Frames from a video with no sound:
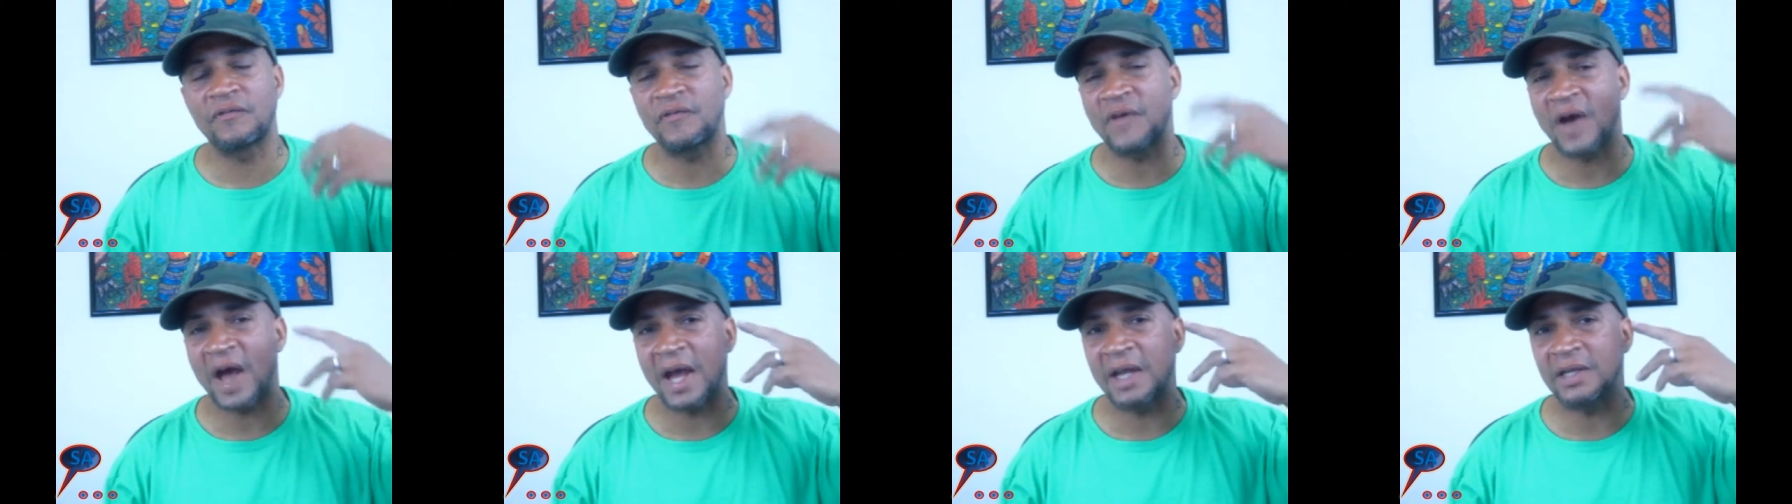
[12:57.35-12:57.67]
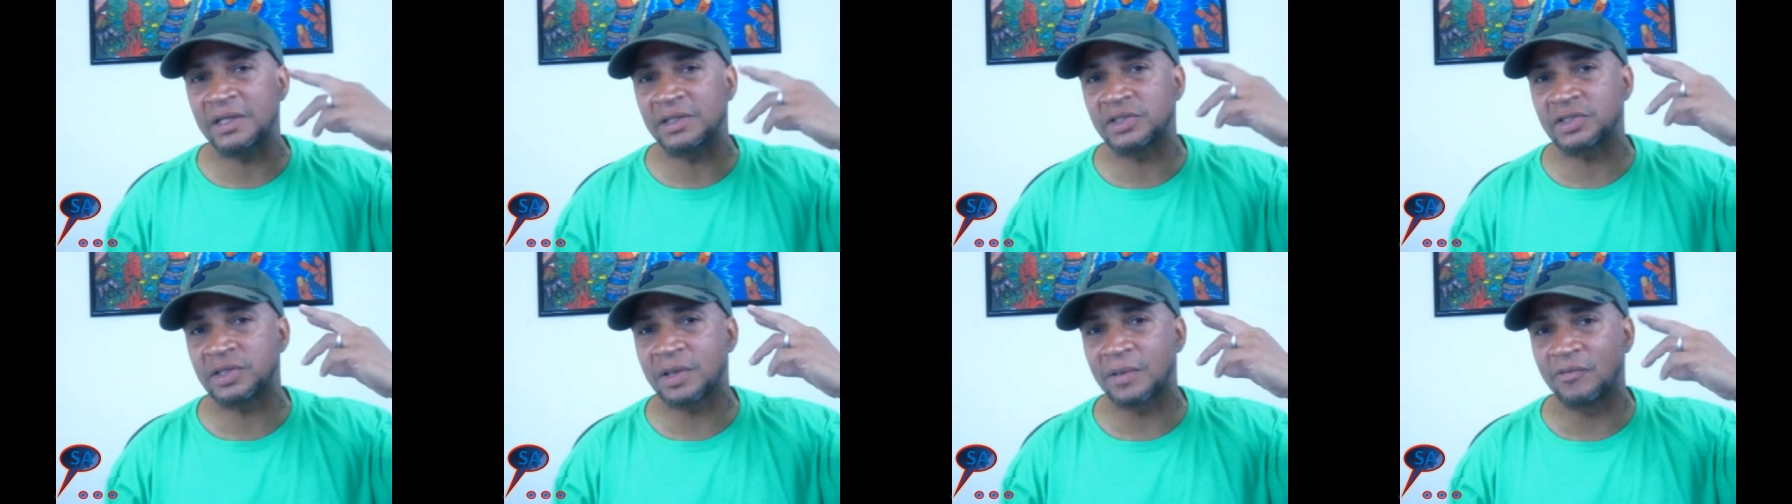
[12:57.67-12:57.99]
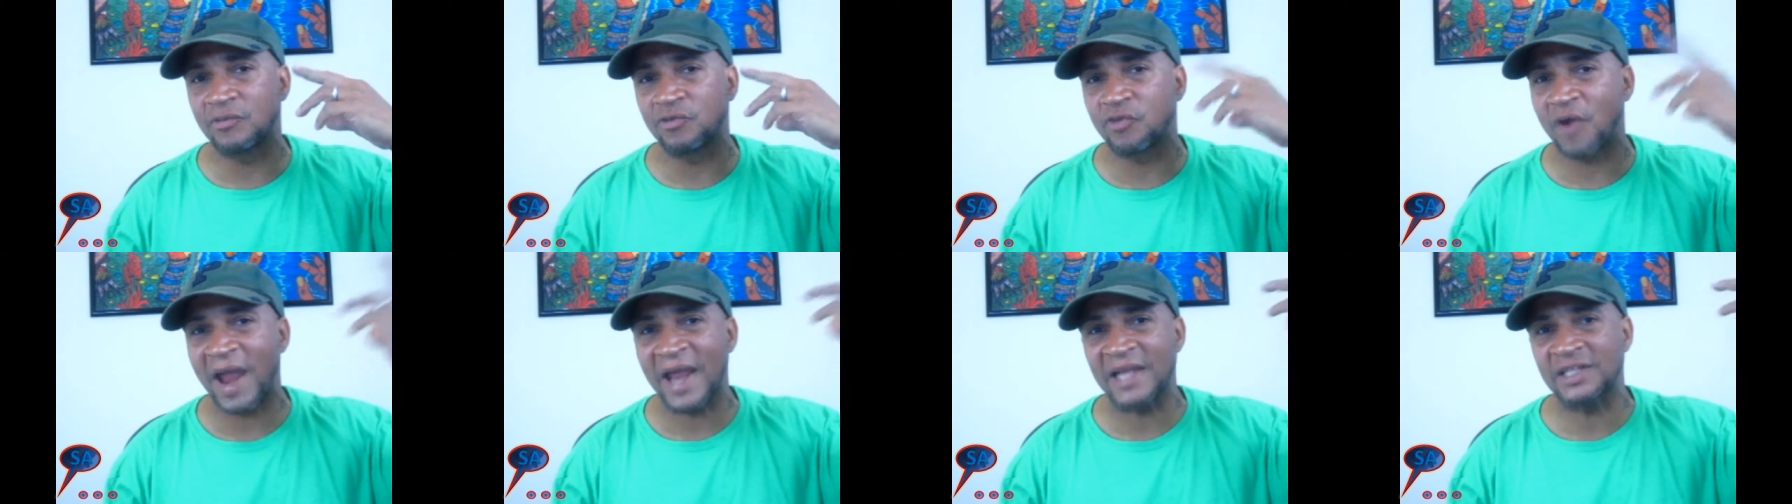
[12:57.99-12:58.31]
find
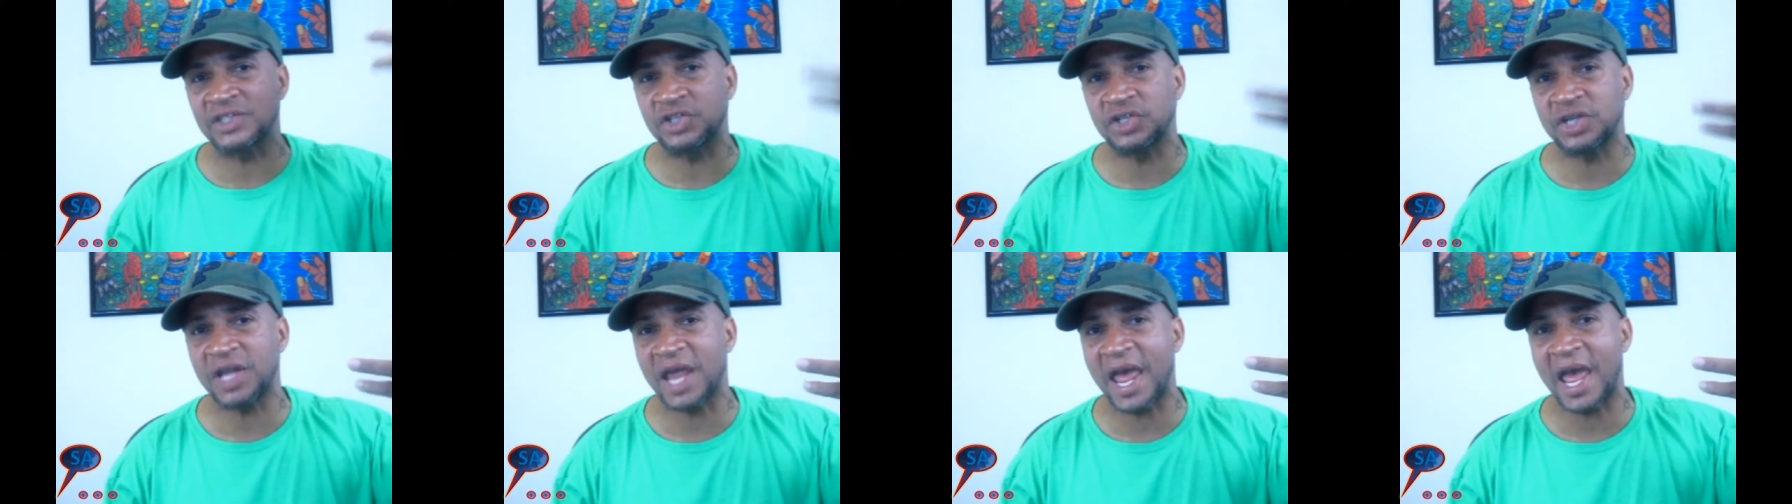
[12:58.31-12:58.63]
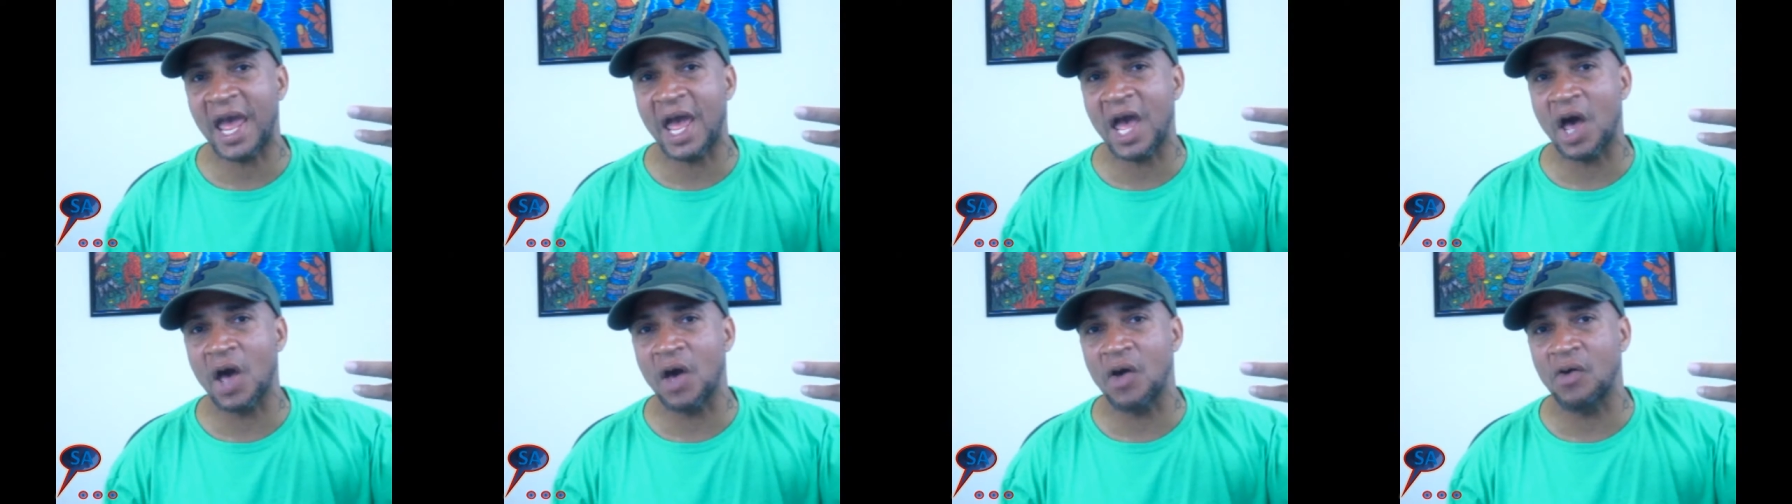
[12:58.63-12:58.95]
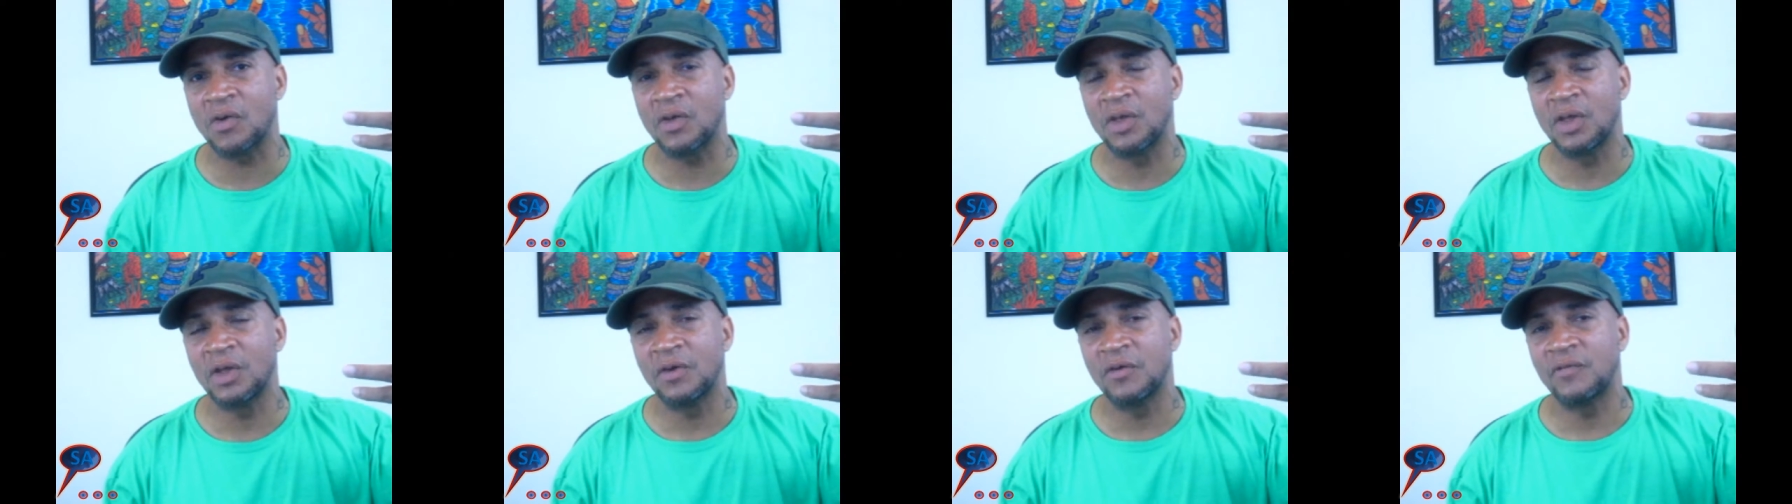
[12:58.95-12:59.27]
some
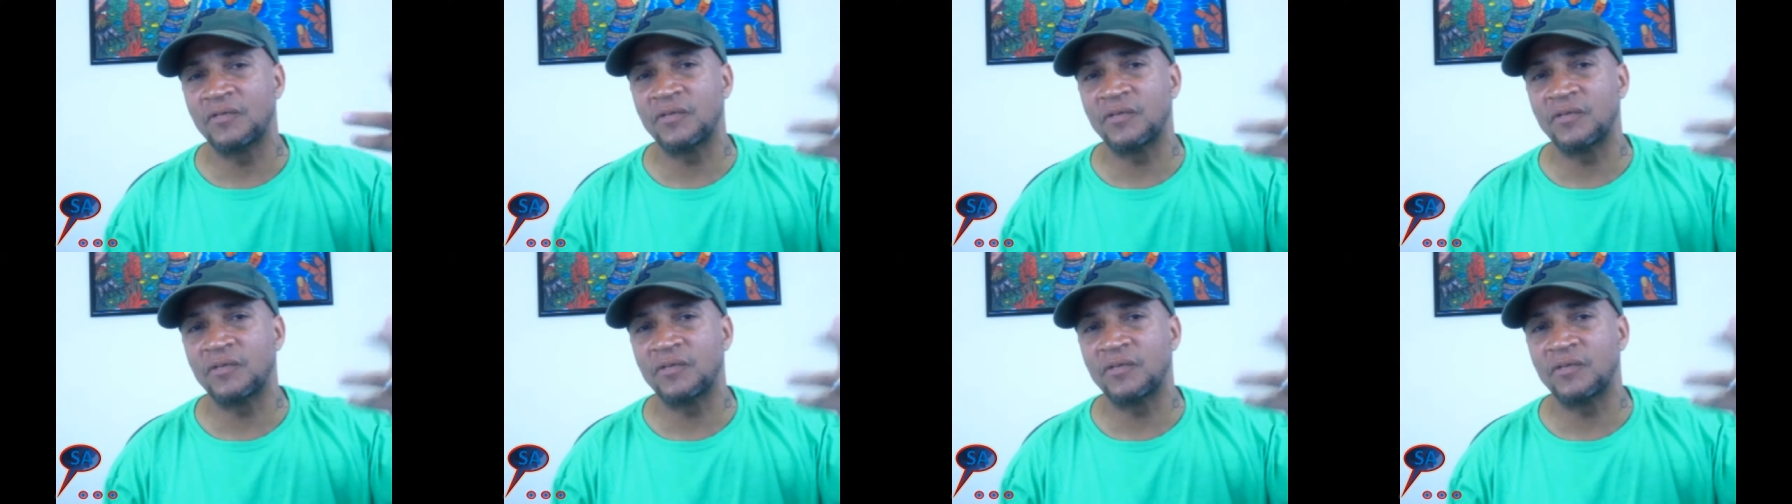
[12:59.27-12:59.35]
rationale